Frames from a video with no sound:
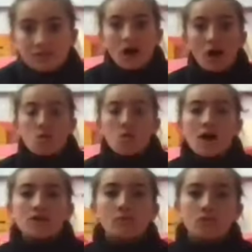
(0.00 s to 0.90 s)

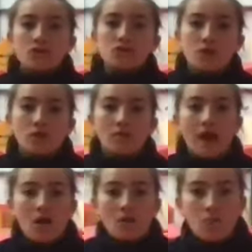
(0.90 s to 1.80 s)
Otherwise, I want you to do it
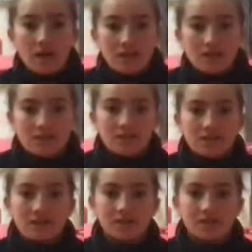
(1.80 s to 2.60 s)
without the weights.